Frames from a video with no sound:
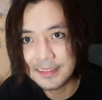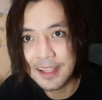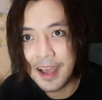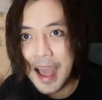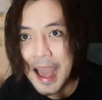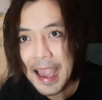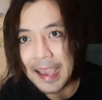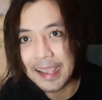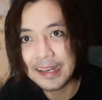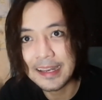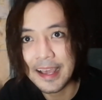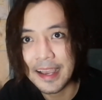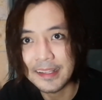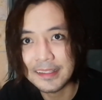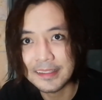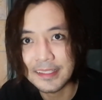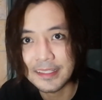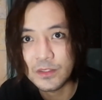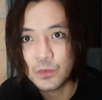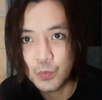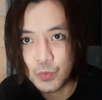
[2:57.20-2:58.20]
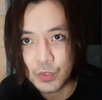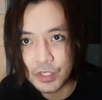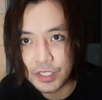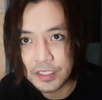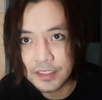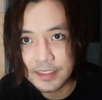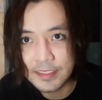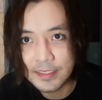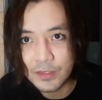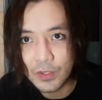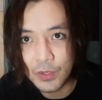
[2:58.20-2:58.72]
the highlighted
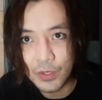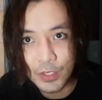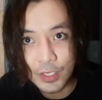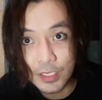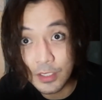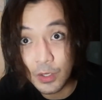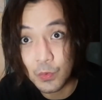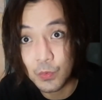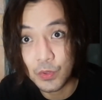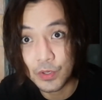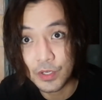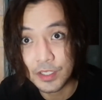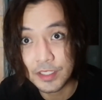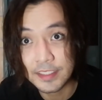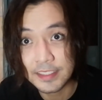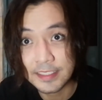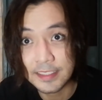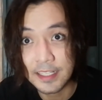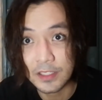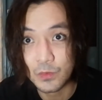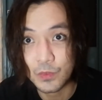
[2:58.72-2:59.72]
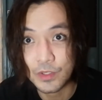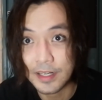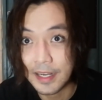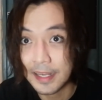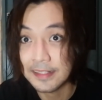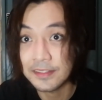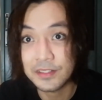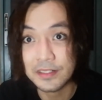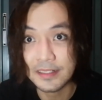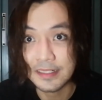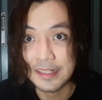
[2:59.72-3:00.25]
words or the words that were
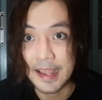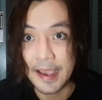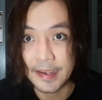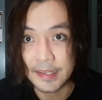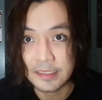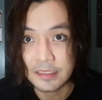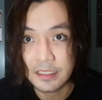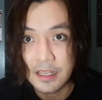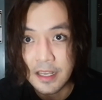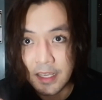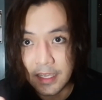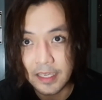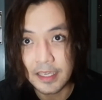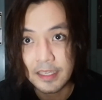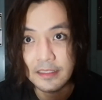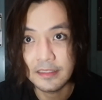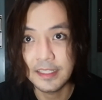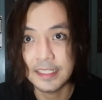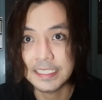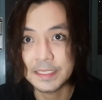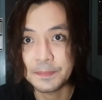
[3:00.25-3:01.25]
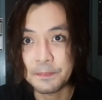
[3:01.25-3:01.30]
underlined in this